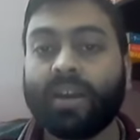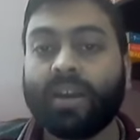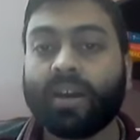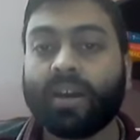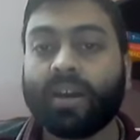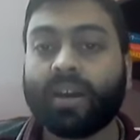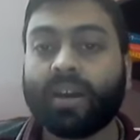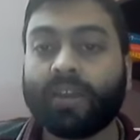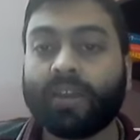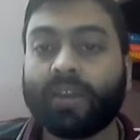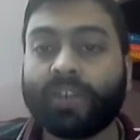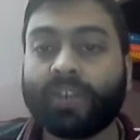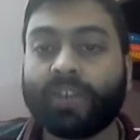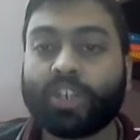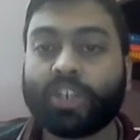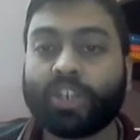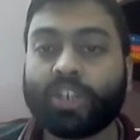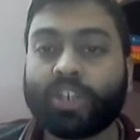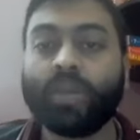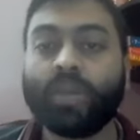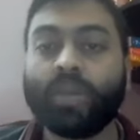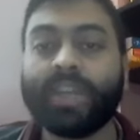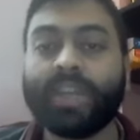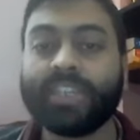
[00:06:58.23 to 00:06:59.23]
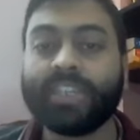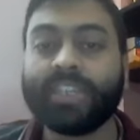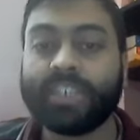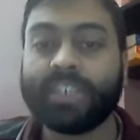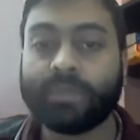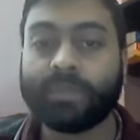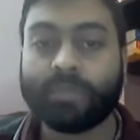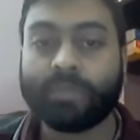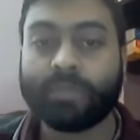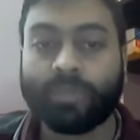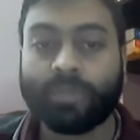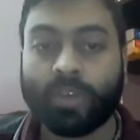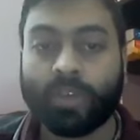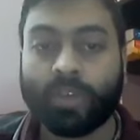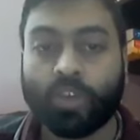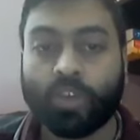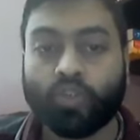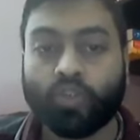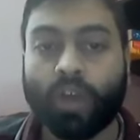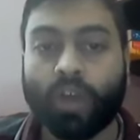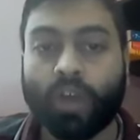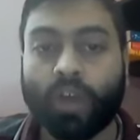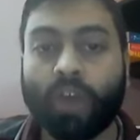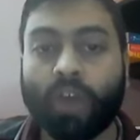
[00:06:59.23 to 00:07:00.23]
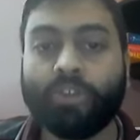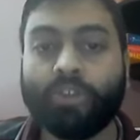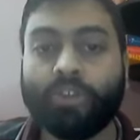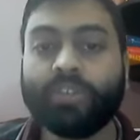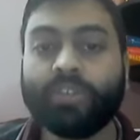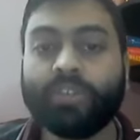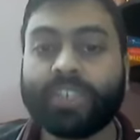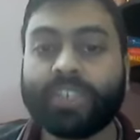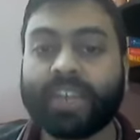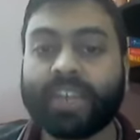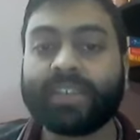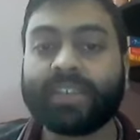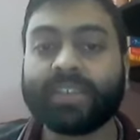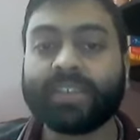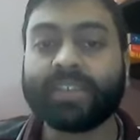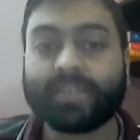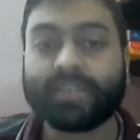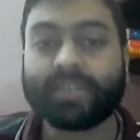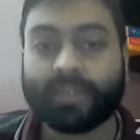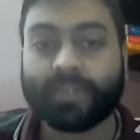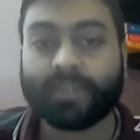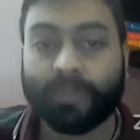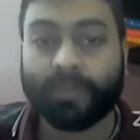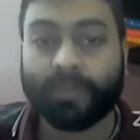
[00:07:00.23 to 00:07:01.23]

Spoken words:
virtual AGM? So how do you check this?